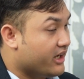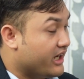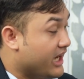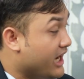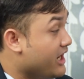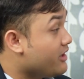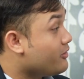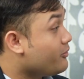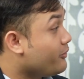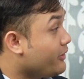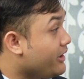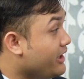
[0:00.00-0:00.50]

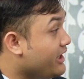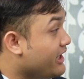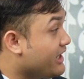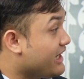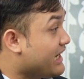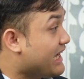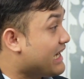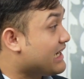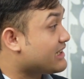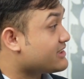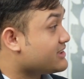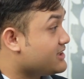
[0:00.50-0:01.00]
gateway
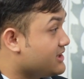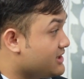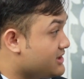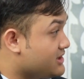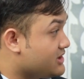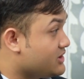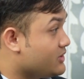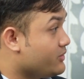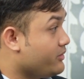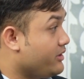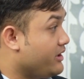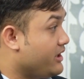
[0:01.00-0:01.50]
and
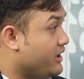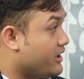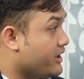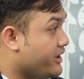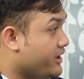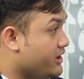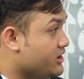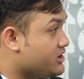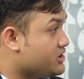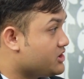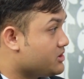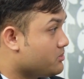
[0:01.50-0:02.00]
access to
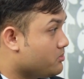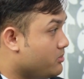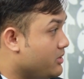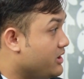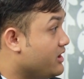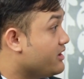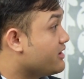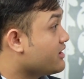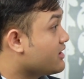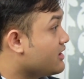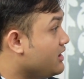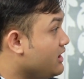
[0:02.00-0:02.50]
engage
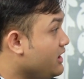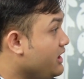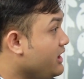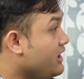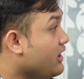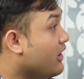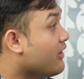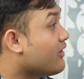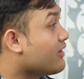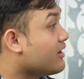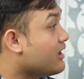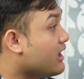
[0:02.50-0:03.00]

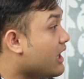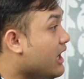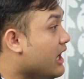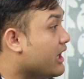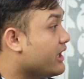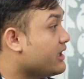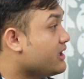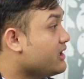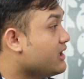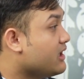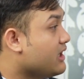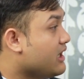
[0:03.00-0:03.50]
politically
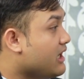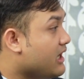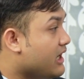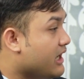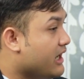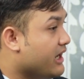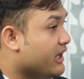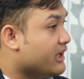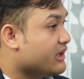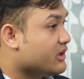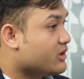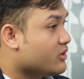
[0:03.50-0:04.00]
online
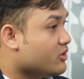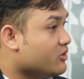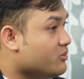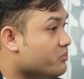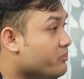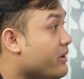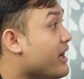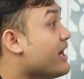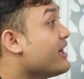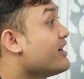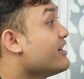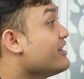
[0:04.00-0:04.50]
and to
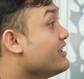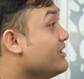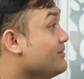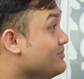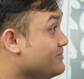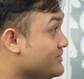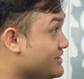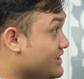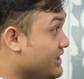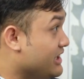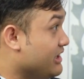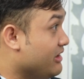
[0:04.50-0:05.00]
better
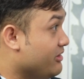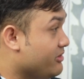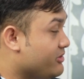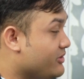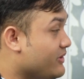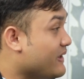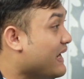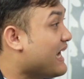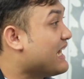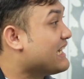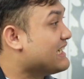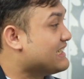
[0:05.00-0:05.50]
themselves,
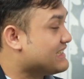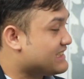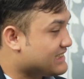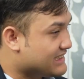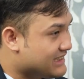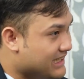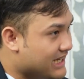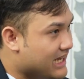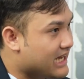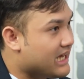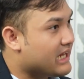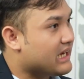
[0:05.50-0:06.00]
to
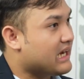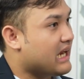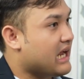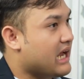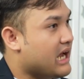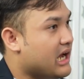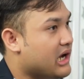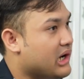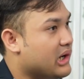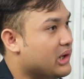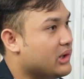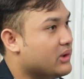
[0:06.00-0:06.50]
understand
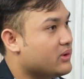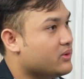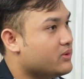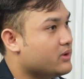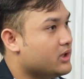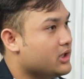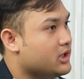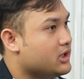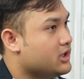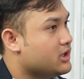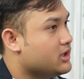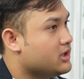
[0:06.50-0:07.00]

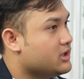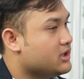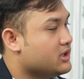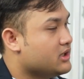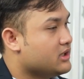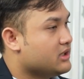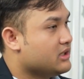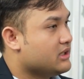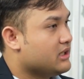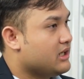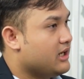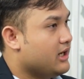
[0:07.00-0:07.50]
how
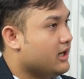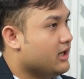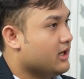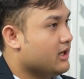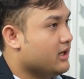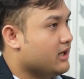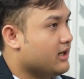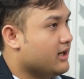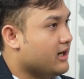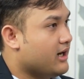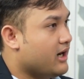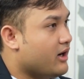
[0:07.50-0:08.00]

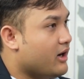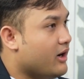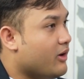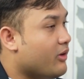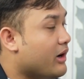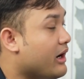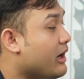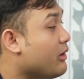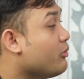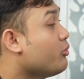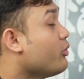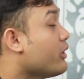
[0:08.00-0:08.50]

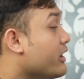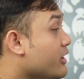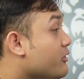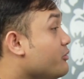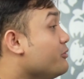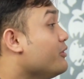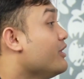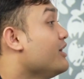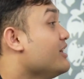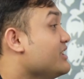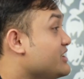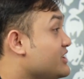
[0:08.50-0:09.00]
what the
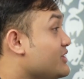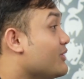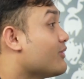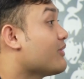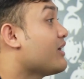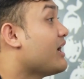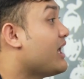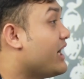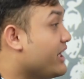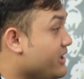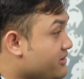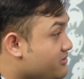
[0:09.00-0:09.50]
world is
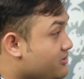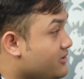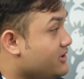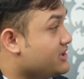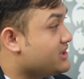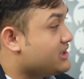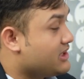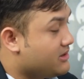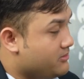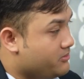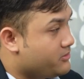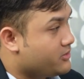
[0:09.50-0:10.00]
look like, for
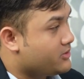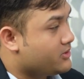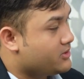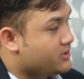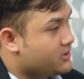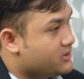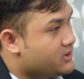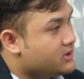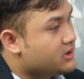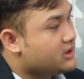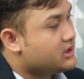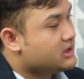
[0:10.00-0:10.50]
example.
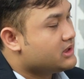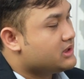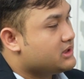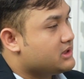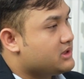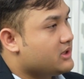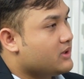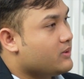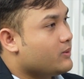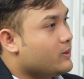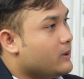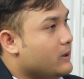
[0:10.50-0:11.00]

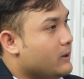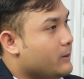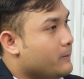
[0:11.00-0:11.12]
So